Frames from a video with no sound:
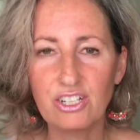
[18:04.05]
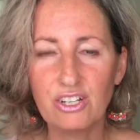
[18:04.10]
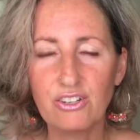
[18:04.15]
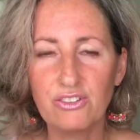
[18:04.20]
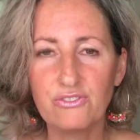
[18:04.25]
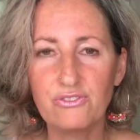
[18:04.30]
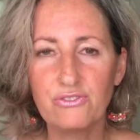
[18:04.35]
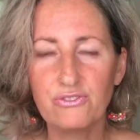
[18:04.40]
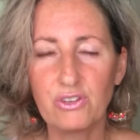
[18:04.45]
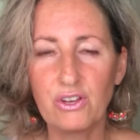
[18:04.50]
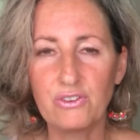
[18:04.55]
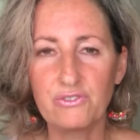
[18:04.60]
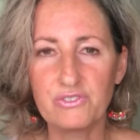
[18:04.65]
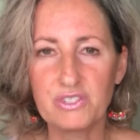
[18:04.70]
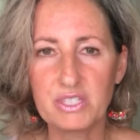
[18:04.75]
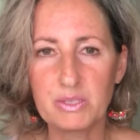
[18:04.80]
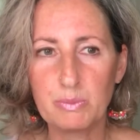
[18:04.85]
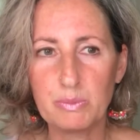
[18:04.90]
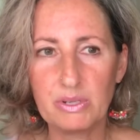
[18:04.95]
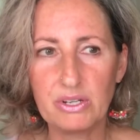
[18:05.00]
of
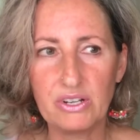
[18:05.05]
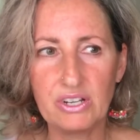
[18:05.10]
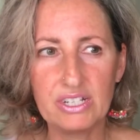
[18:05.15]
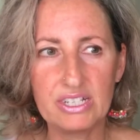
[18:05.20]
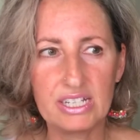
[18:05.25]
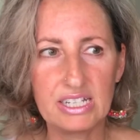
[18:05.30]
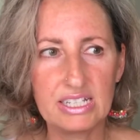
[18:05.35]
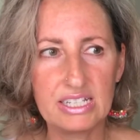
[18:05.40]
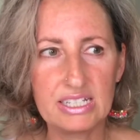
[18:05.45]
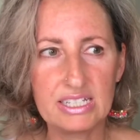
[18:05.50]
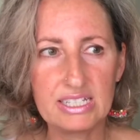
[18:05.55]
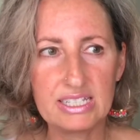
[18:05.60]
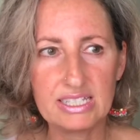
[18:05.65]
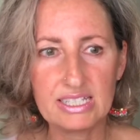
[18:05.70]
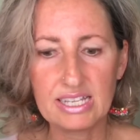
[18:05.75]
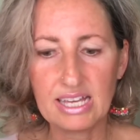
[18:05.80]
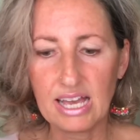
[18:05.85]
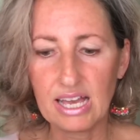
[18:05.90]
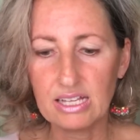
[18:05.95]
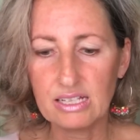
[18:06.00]
spirit is
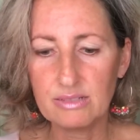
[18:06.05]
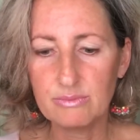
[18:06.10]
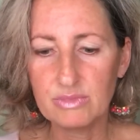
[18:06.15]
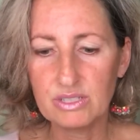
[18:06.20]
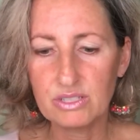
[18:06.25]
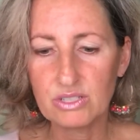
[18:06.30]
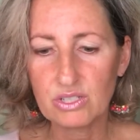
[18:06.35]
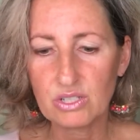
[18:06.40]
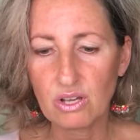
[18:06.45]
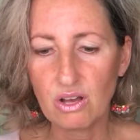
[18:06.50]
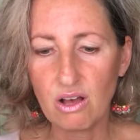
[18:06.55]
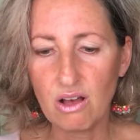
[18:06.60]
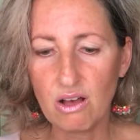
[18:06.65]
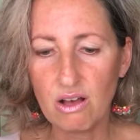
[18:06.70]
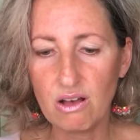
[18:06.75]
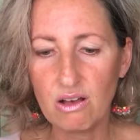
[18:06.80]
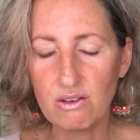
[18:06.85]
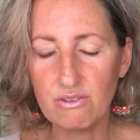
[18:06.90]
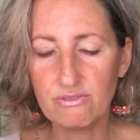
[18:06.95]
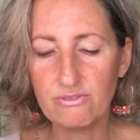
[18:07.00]
the element
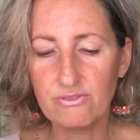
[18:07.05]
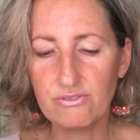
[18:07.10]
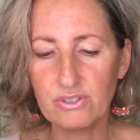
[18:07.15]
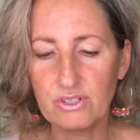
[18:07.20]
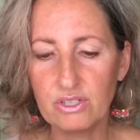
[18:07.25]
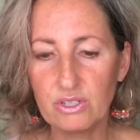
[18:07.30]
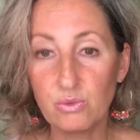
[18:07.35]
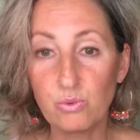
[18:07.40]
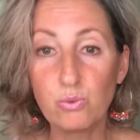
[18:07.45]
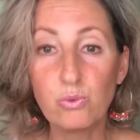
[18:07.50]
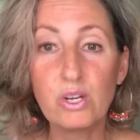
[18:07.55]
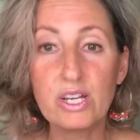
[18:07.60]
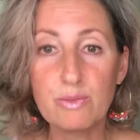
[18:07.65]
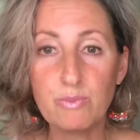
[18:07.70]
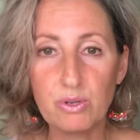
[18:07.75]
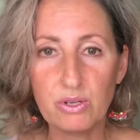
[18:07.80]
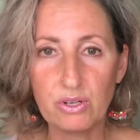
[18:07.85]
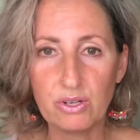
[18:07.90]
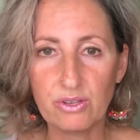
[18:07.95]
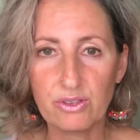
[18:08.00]
of
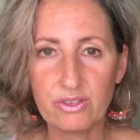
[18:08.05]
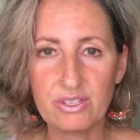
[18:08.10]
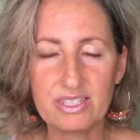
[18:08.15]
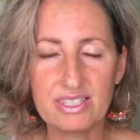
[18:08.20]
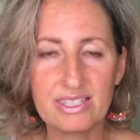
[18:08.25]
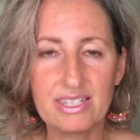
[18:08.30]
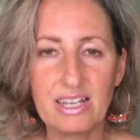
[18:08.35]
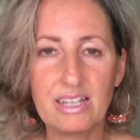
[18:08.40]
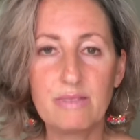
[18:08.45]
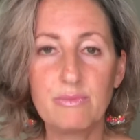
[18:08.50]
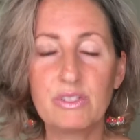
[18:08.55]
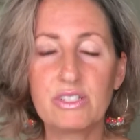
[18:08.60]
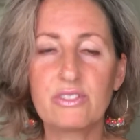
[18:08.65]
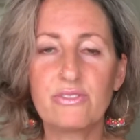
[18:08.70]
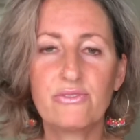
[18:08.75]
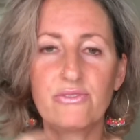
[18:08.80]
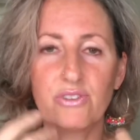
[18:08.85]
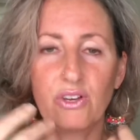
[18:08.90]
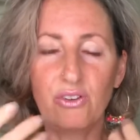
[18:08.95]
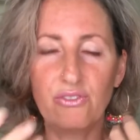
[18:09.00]
rebirth. It's the element
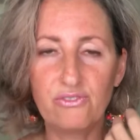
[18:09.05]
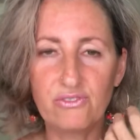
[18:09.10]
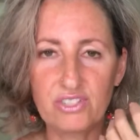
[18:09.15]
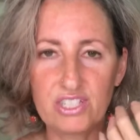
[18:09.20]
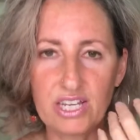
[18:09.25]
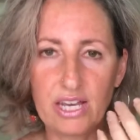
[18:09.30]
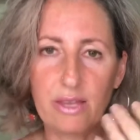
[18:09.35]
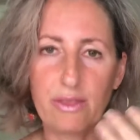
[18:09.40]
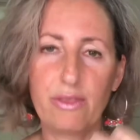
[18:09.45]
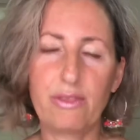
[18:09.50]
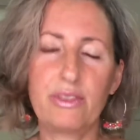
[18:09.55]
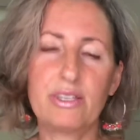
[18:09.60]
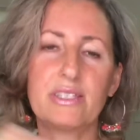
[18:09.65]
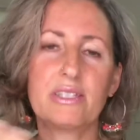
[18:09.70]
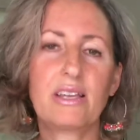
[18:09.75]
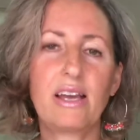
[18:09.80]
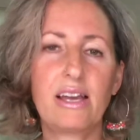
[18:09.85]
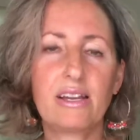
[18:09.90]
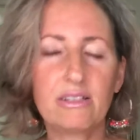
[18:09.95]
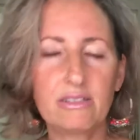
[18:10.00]
of death, the
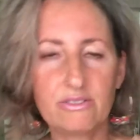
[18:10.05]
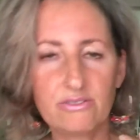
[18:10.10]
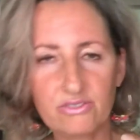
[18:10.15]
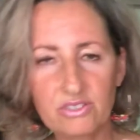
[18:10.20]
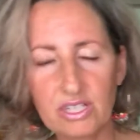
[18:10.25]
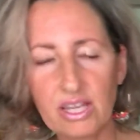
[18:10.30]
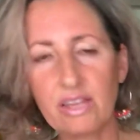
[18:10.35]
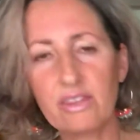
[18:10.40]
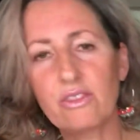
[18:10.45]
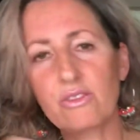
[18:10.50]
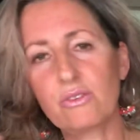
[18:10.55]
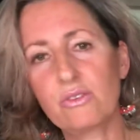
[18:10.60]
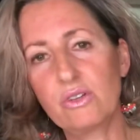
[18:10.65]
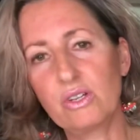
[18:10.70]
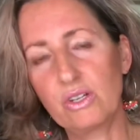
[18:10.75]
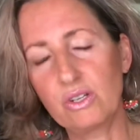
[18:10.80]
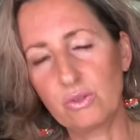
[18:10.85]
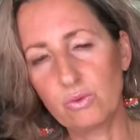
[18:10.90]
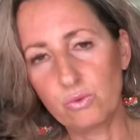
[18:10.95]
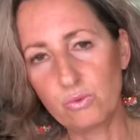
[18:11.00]
cycle of death,
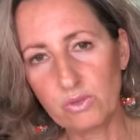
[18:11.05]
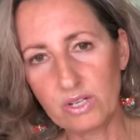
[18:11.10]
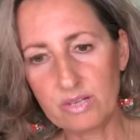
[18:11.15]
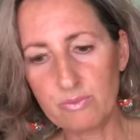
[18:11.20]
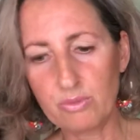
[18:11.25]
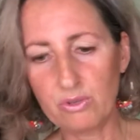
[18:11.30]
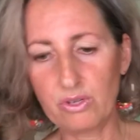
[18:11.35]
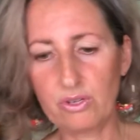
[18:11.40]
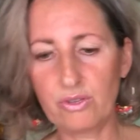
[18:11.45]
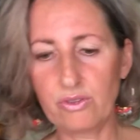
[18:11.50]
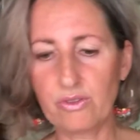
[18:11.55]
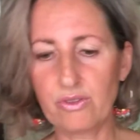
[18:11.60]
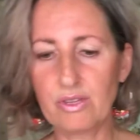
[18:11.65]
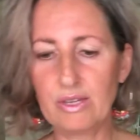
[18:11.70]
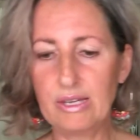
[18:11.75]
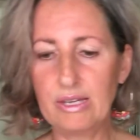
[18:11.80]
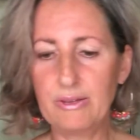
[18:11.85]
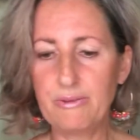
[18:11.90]
rebirth.